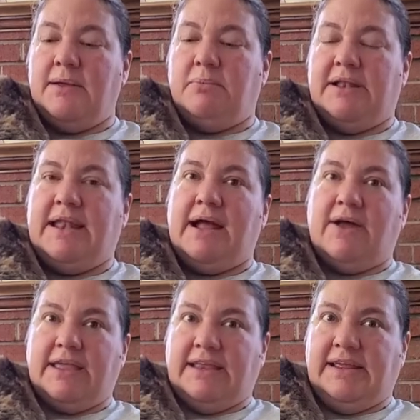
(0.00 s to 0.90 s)
But now
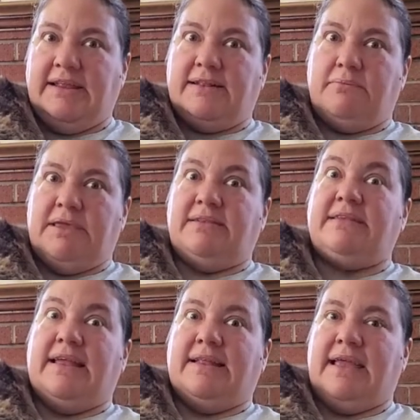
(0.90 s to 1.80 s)
I can eat the beets
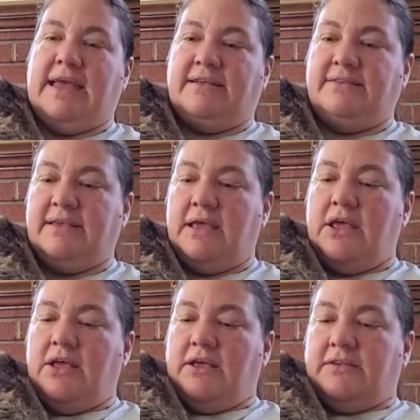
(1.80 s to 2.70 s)
and the eggs.
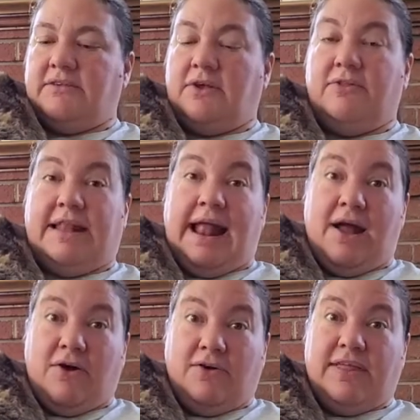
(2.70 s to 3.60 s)
So
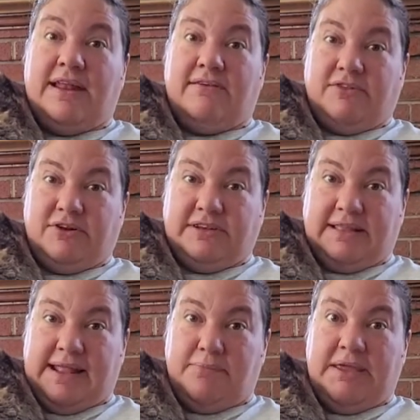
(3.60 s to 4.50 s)
now that I've learned to
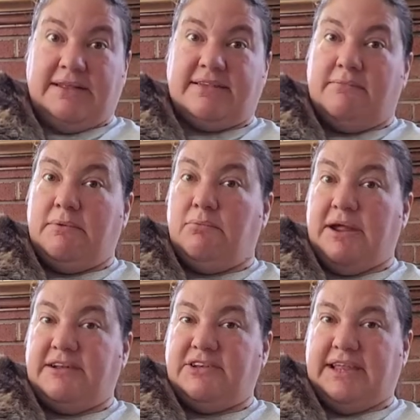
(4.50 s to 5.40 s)
like beets, I've been
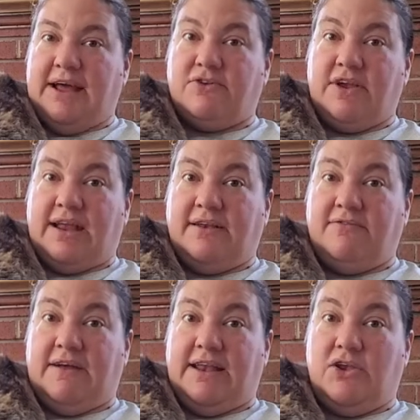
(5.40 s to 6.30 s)
branching out trying to
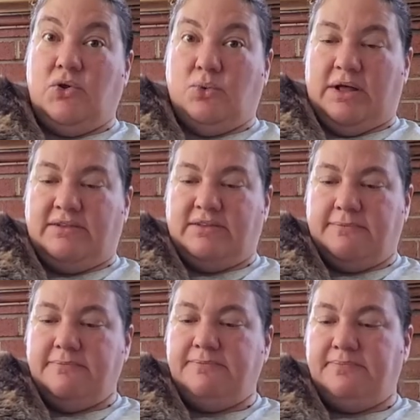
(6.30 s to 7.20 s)
find new ones.
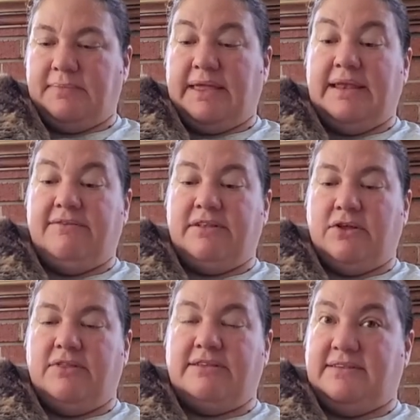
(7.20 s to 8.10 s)
And even
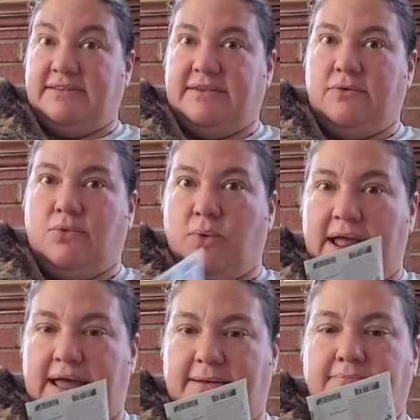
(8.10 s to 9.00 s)
though this isn't
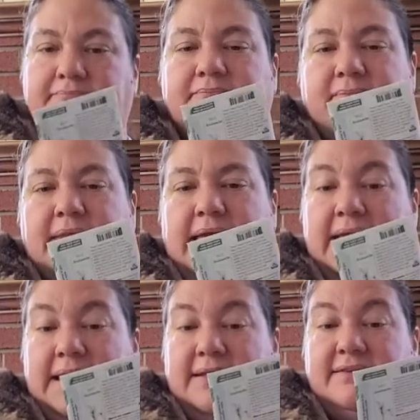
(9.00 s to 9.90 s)
red,
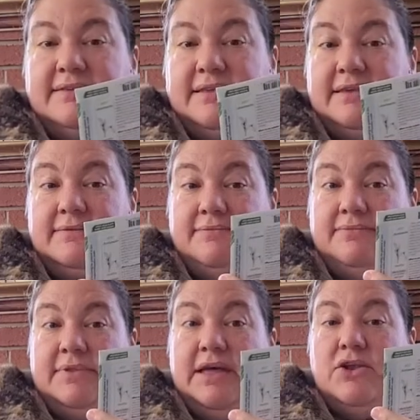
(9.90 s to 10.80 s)
it is
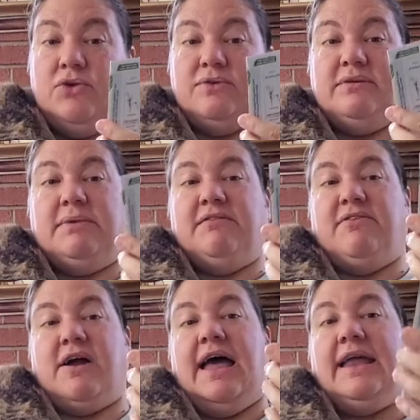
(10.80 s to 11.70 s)
a new to me
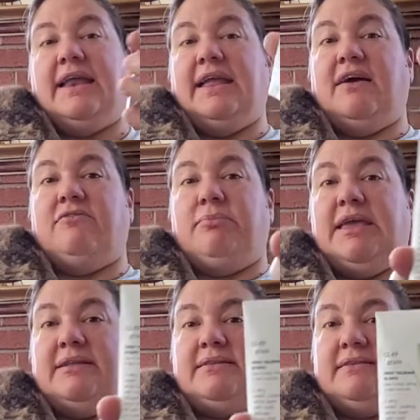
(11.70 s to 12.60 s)
variety of
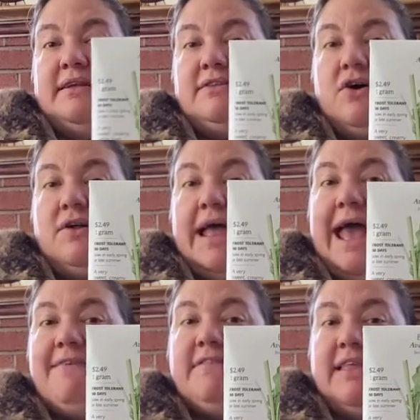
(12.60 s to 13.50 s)
beets. It's called
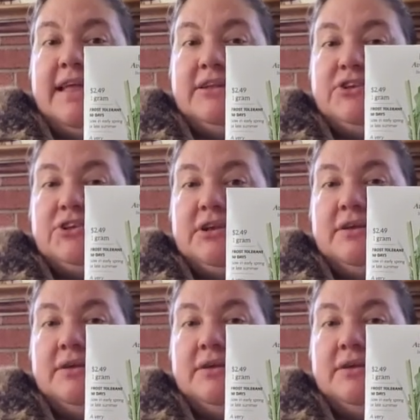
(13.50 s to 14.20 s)
Avalanche.